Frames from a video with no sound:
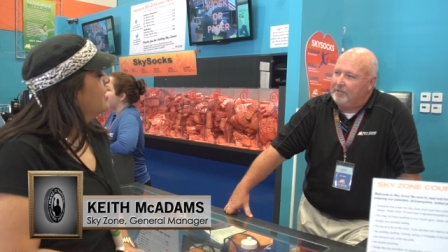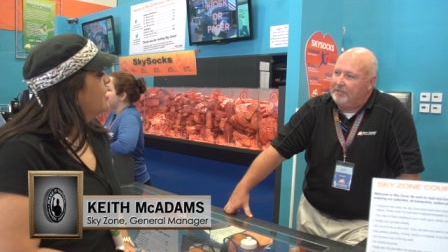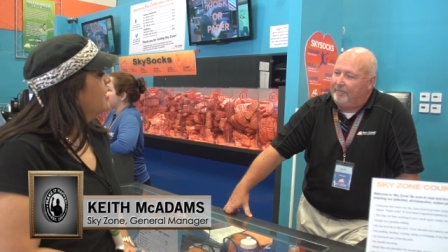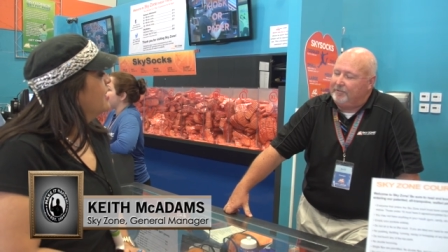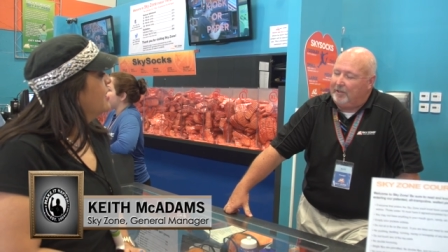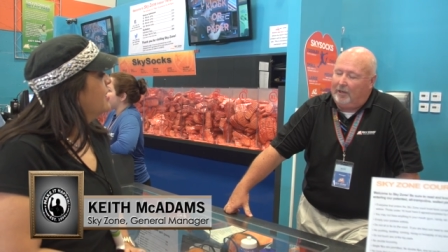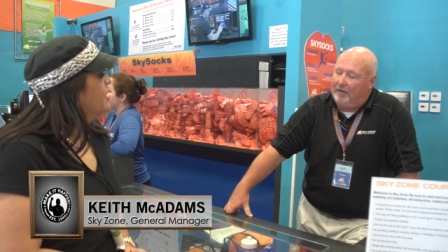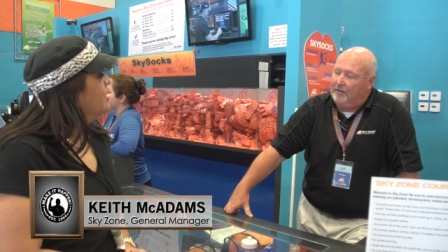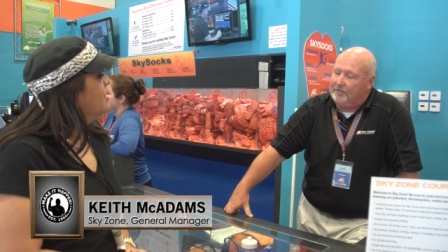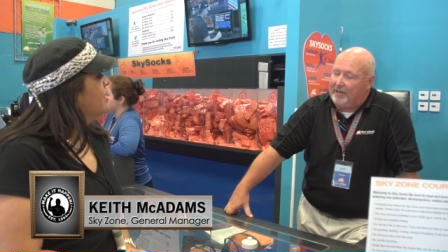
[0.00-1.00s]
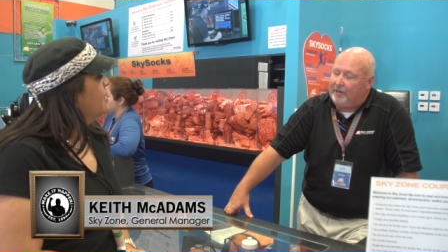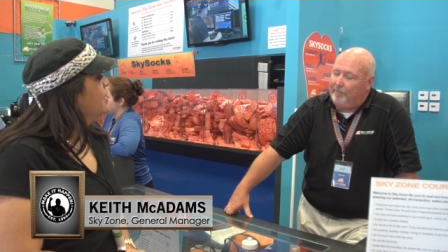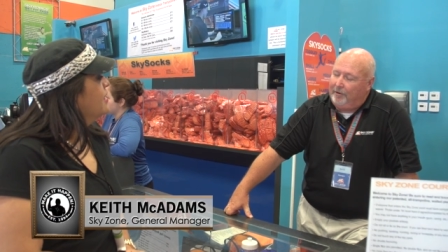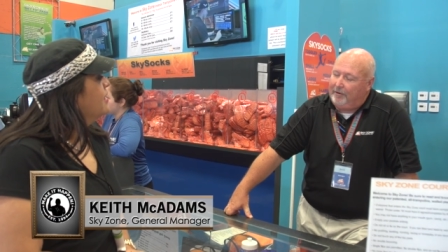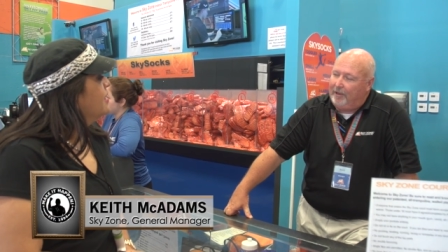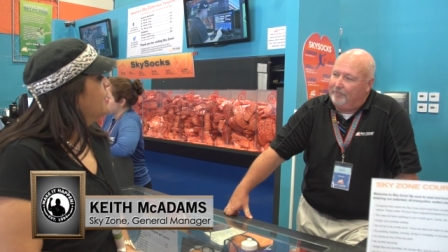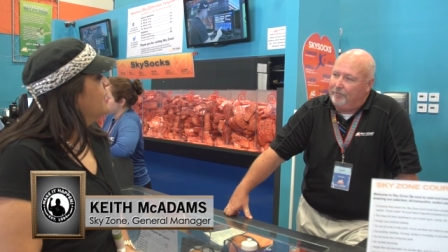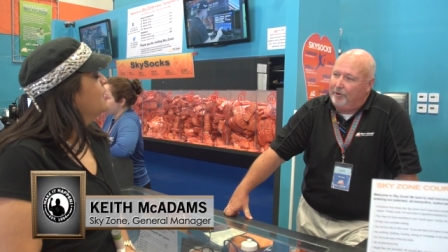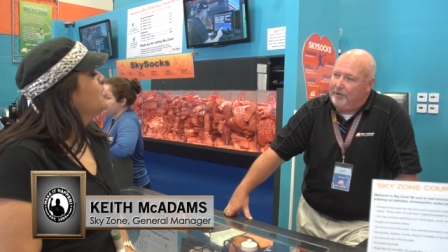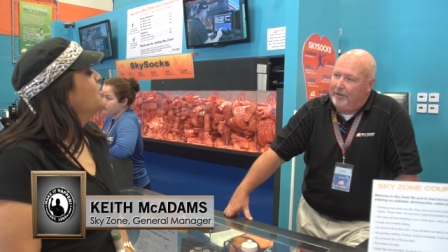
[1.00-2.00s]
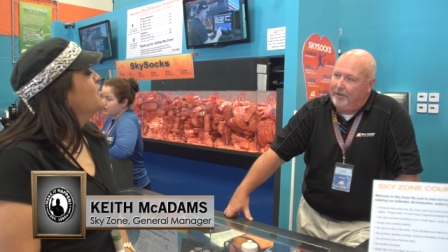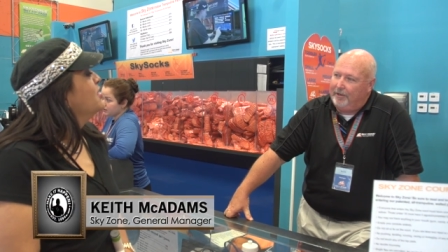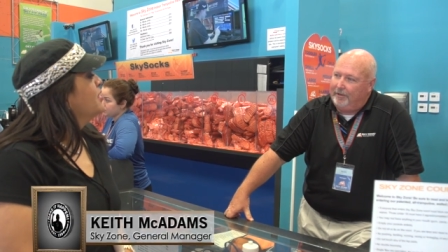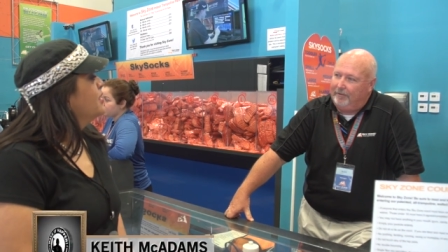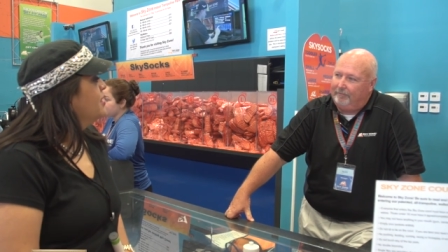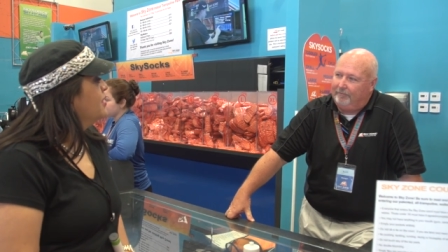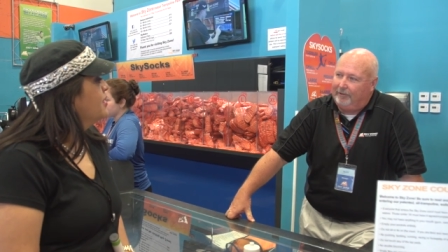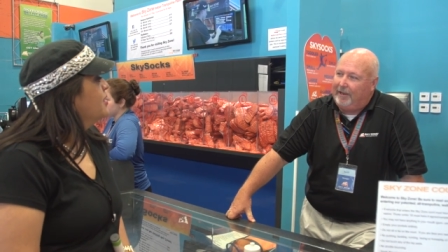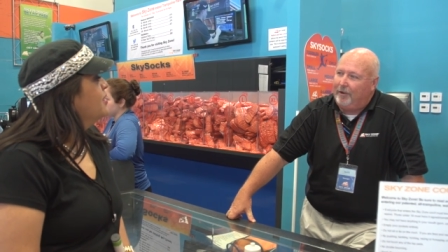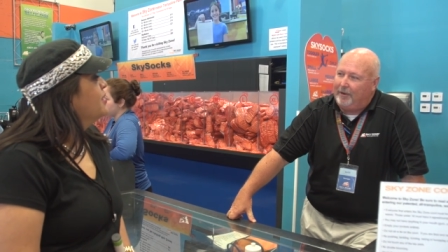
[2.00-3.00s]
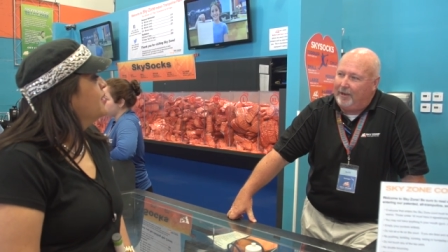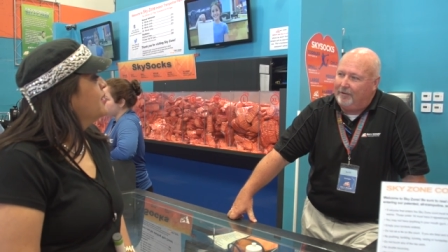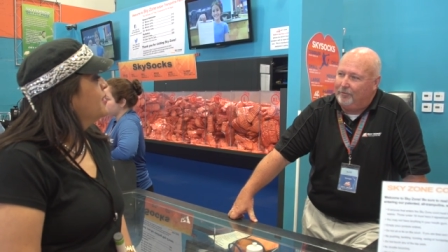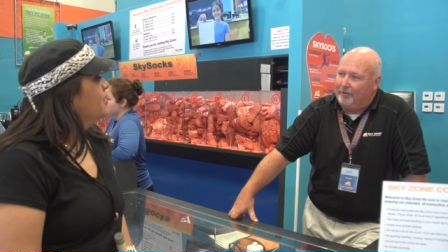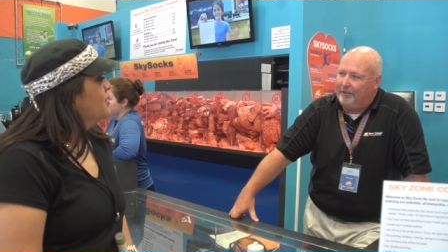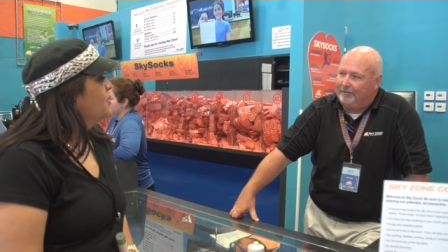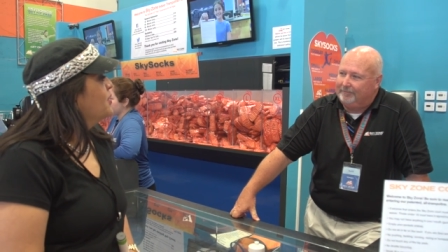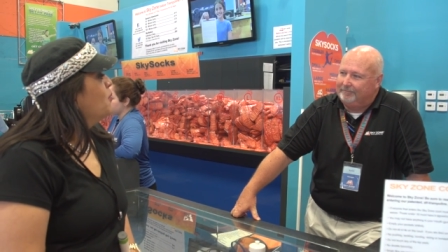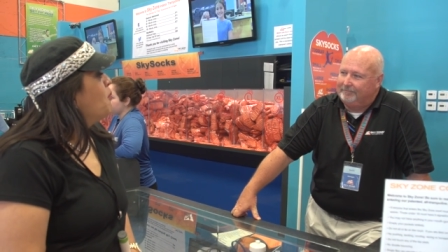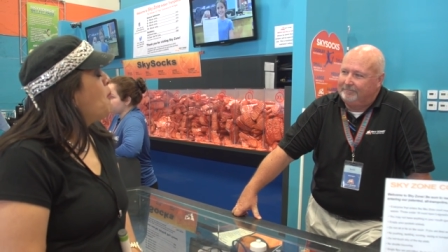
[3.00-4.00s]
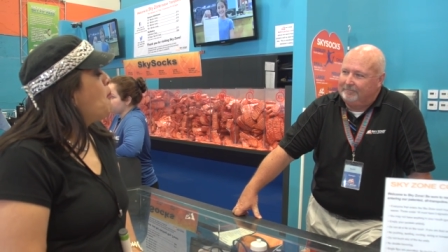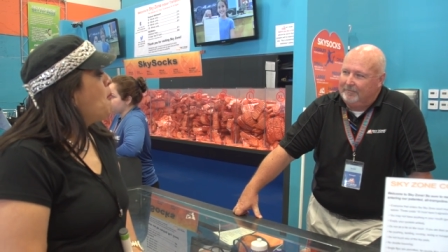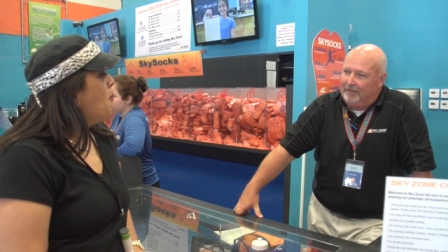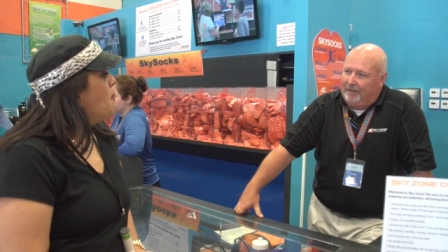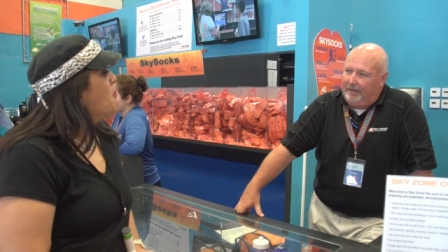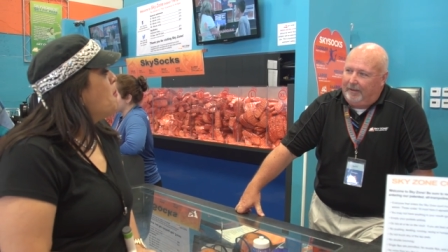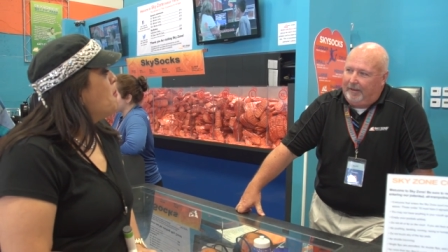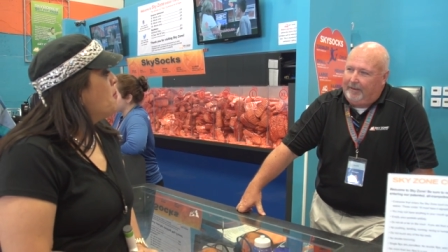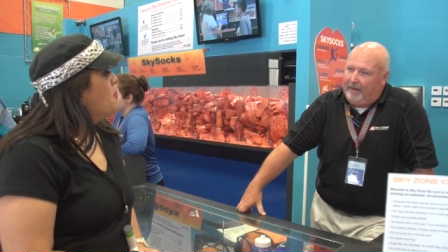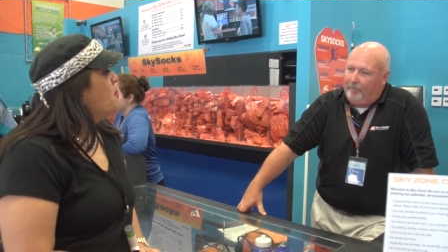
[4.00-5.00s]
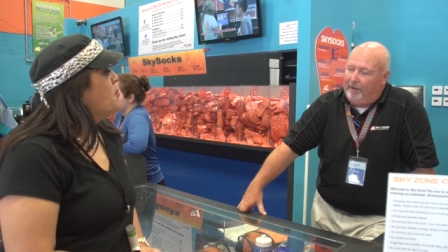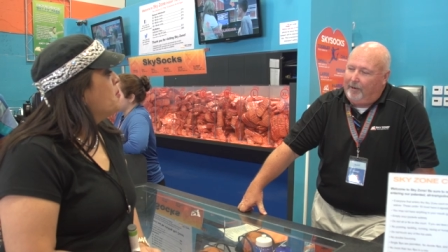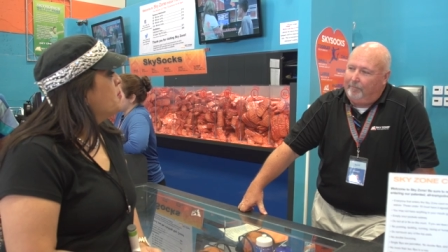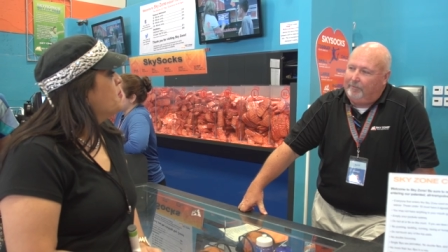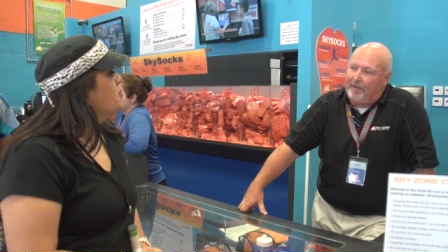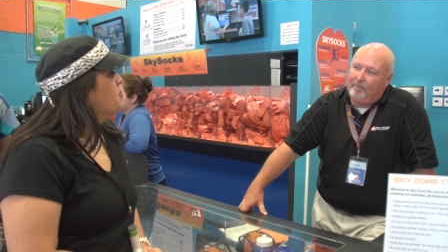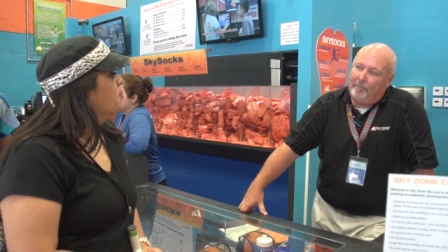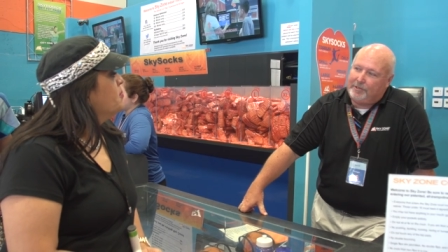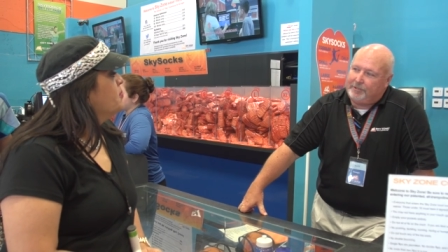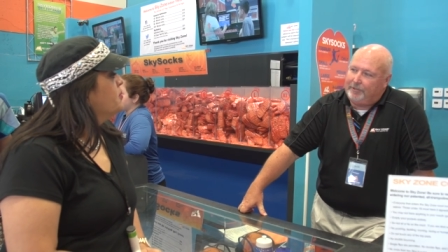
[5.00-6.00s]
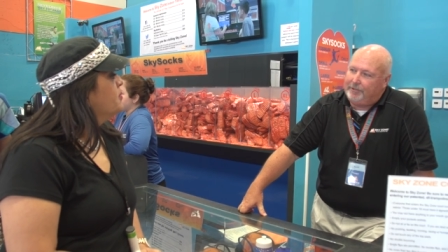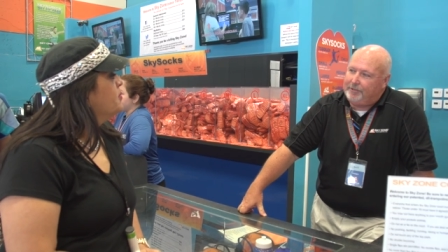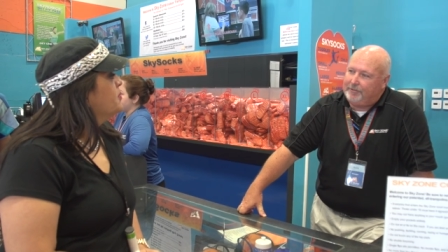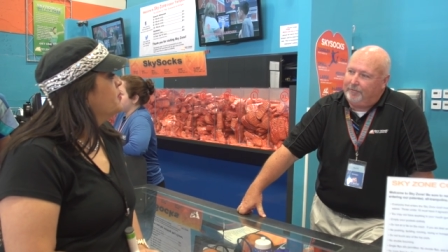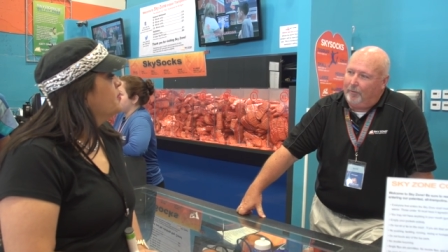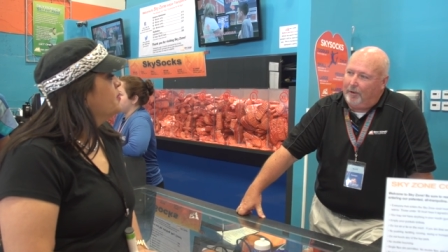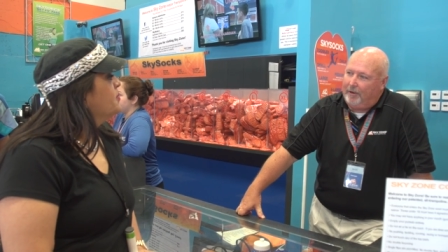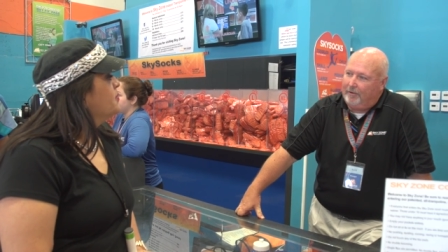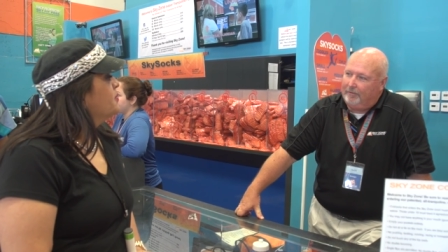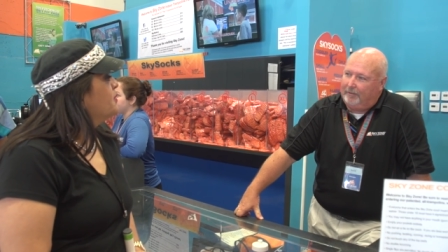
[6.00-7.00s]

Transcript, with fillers: San, uh, Sacramento, California, and Vallejo, California. And then I ran a Dave and Buster's for a while.